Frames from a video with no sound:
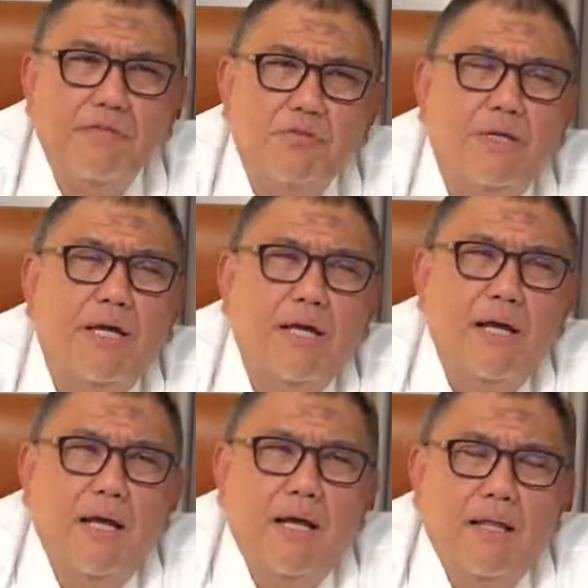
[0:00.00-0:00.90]
Okay,
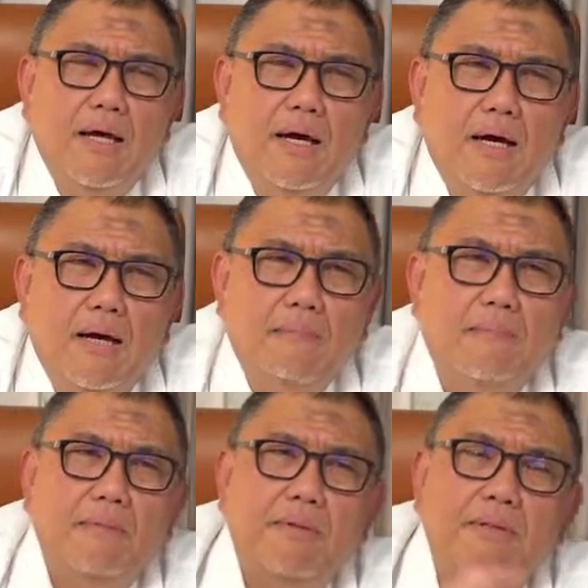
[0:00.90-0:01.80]

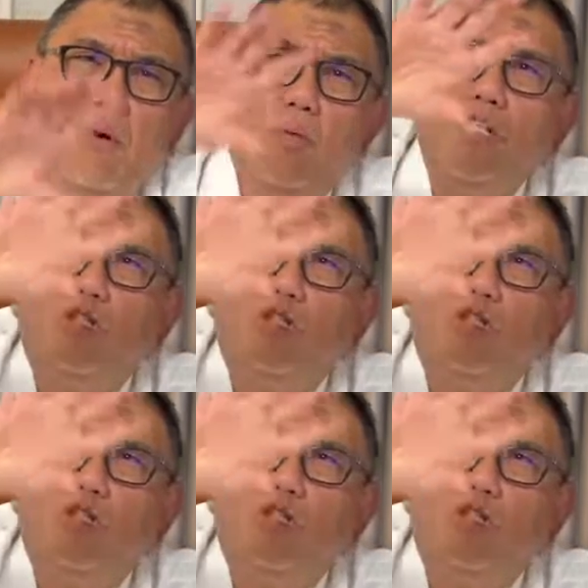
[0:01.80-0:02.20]
the word